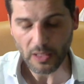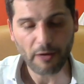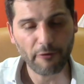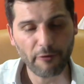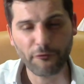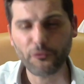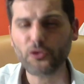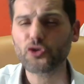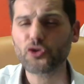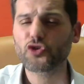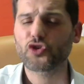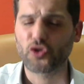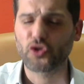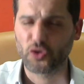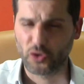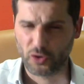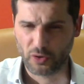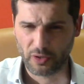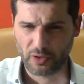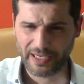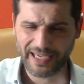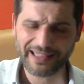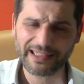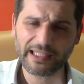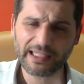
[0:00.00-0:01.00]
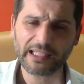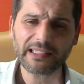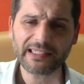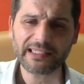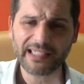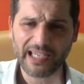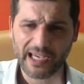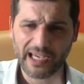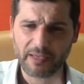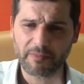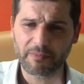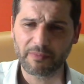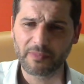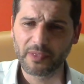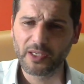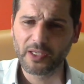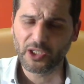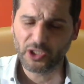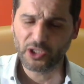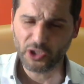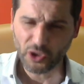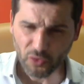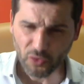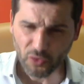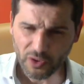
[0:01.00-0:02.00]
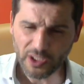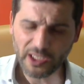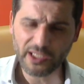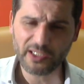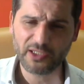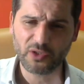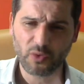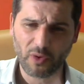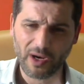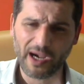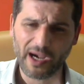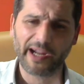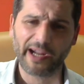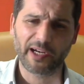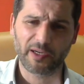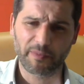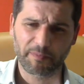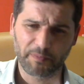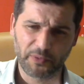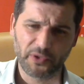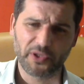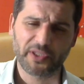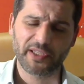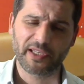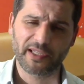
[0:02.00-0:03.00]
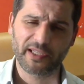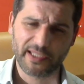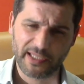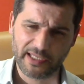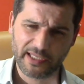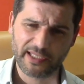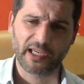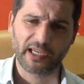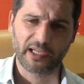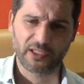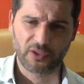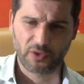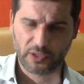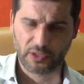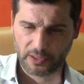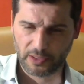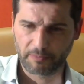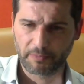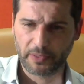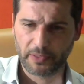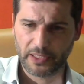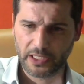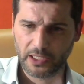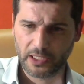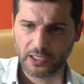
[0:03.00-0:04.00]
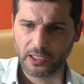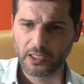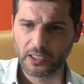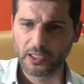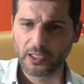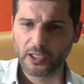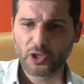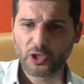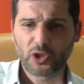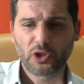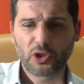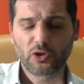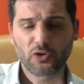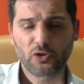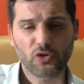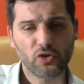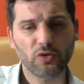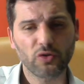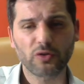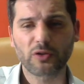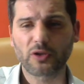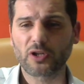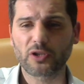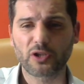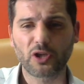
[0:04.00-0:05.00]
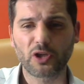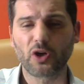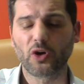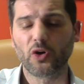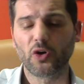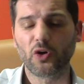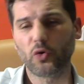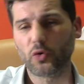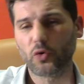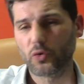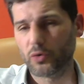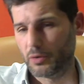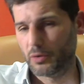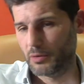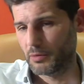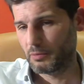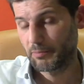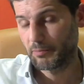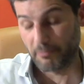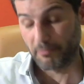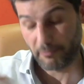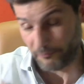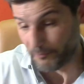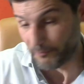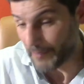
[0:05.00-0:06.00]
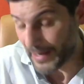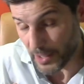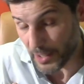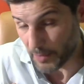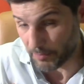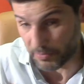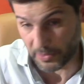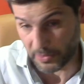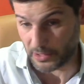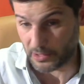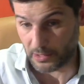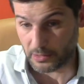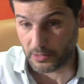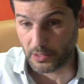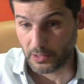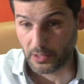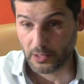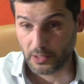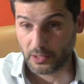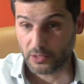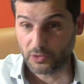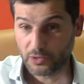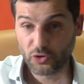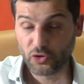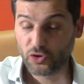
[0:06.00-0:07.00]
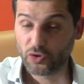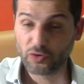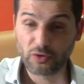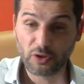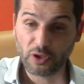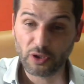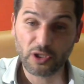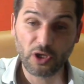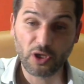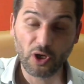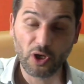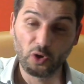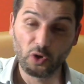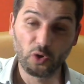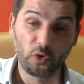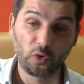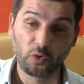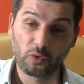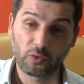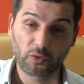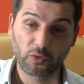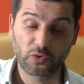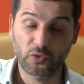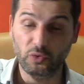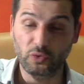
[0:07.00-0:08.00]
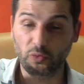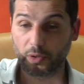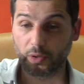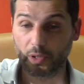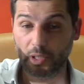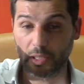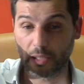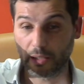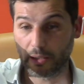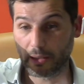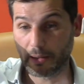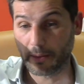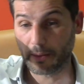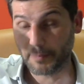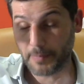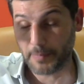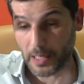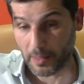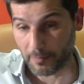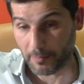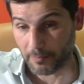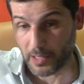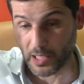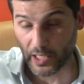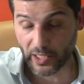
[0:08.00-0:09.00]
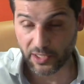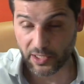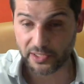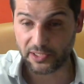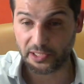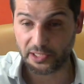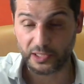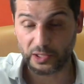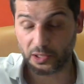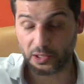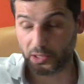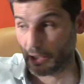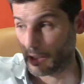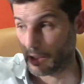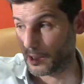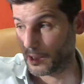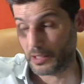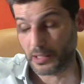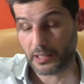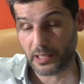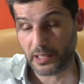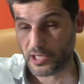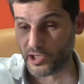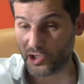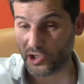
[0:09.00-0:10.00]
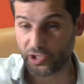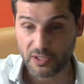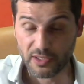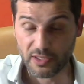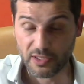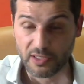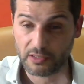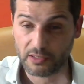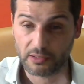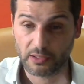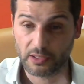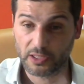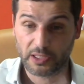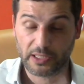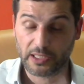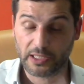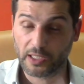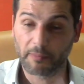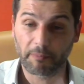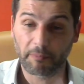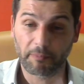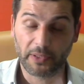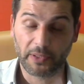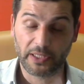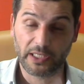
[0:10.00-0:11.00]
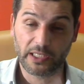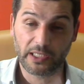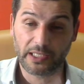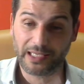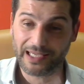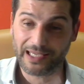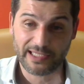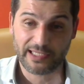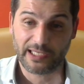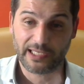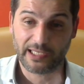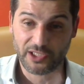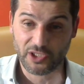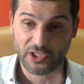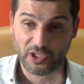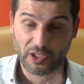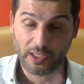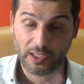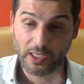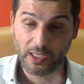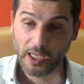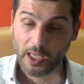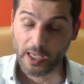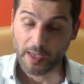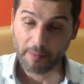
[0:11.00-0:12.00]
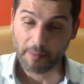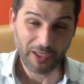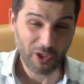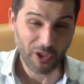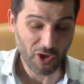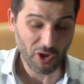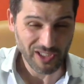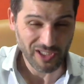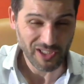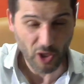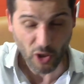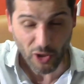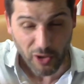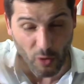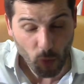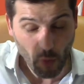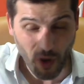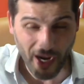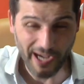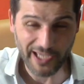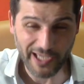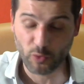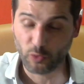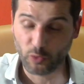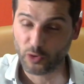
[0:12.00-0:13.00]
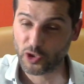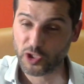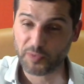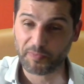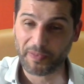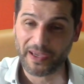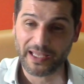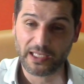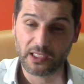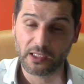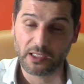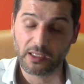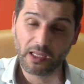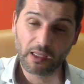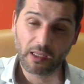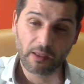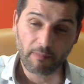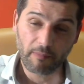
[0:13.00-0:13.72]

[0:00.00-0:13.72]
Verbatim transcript: for sure at that time you need to hire persons inside your company. You should not go, my opinion, you should not go to a, a, um, a marketing, an agency company, etc. Because otherwise you will spend